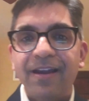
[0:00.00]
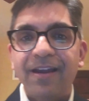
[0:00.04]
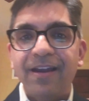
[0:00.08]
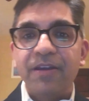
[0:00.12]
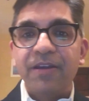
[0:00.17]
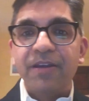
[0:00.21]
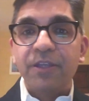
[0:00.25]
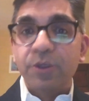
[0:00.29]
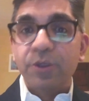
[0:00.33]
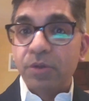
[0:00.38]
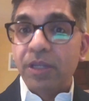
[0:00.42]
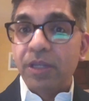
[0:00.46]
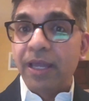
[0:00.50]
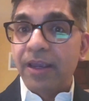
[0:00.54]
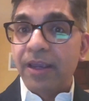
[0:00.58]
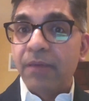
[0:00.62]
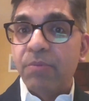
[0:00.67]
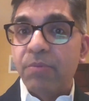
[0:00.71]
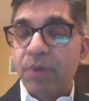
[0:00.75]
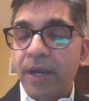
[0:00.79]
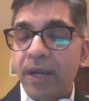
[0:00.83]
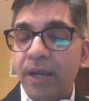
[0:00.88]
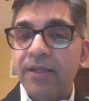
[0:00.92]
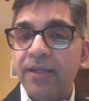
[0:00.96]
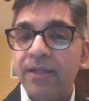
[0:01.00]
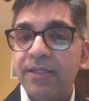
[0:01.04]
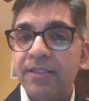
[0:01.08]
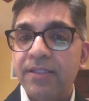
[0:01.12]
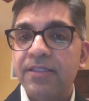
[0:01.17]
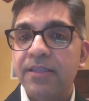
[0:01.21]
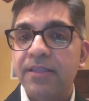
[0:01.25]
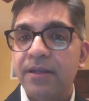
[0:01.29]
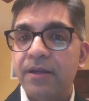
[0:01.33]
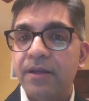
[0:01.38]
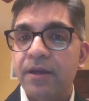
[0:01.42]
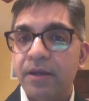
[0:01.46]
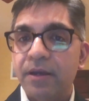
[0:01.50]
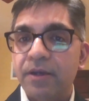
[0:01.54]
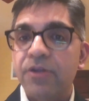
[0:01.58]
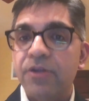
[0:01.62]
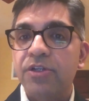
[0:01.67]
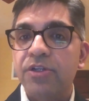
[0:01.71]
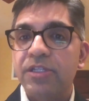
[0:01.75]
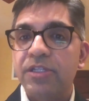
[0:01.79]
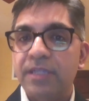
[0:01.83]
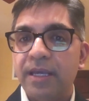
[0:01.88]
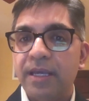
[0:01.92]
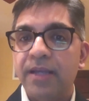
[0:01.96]
You'd like a practice that
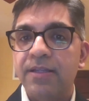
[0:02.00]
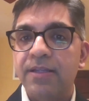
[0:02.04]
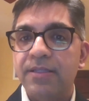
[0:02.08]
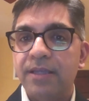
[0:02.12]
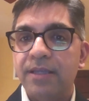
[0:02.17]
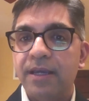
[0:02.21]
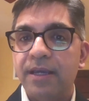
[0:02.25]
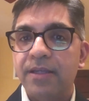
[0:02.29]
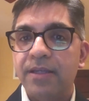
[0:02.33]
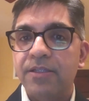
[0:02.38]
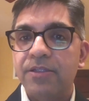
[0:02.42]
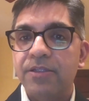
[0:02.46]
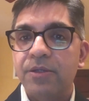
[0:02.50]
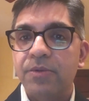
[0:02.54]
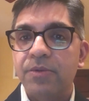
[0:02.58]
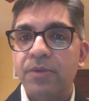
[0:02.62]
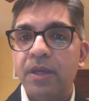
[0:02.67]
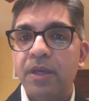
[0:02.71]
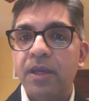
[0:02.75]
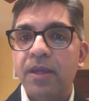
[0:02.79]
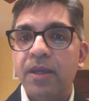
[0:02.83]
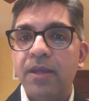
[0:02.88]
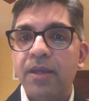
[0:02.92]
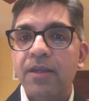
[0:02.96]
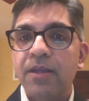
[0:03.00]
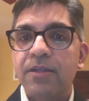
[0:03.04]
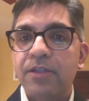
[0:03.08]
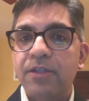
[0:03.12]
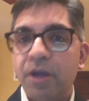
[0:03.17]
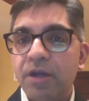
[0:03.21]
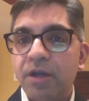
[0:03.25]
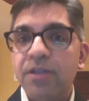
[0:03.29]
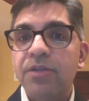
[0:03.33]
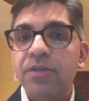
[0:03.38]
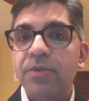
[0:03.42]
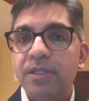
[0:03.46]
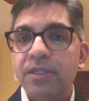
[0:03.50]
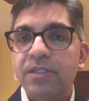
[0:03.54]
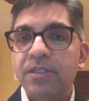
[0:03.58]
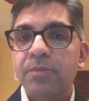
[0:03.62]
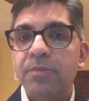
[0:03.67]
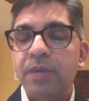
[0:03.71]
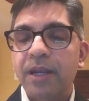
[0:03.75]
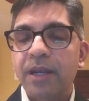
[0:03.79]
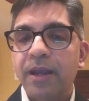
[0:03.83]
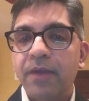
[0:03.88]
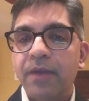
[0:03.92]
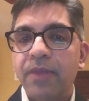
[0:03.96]
understands that. So talk to us
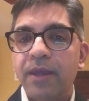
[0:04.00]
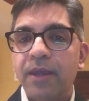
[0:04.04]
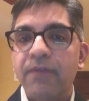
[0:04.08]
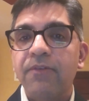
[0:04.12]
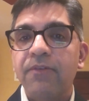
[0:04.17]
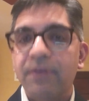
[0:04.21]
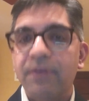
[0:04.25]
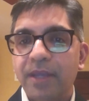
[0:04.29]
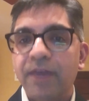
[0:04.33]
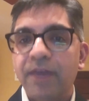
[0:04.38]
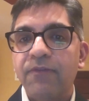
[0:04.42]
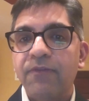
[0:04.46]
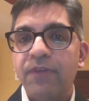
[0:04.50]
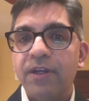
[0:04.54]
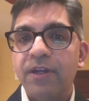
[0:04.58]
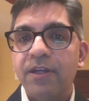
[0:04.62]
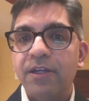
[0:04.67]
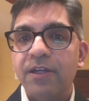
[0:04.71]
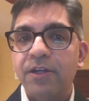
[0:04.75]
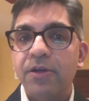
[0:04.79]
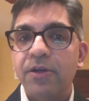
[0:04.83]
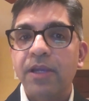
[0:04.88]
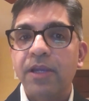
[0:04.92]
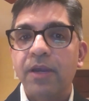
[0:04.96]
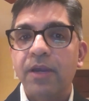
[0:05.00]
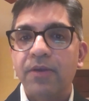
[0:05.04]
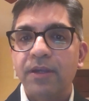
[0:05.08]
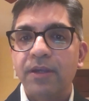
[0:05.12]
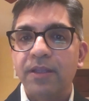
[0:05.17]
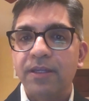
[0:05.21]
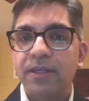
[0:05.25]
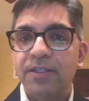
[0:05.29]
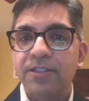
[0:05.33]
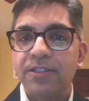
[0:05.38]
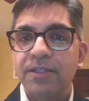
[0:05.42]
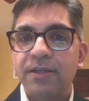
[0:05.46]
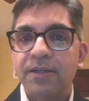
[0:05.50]
about how that fit into your calculation.